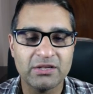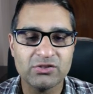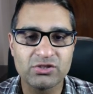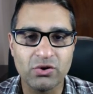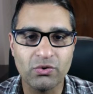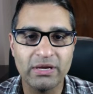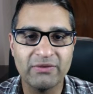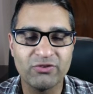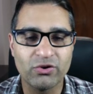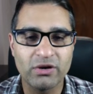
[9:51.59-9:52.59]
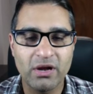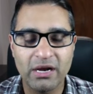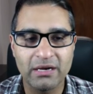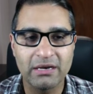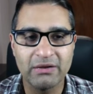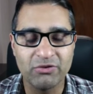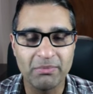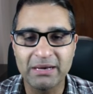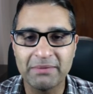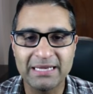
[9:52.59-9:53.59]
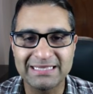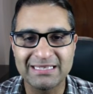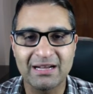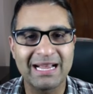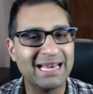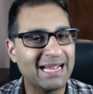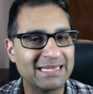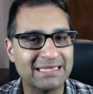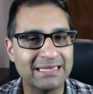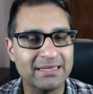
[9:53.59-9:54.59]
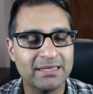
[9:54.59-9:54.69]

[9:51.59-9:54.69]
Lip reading: So if your Metamask is not connected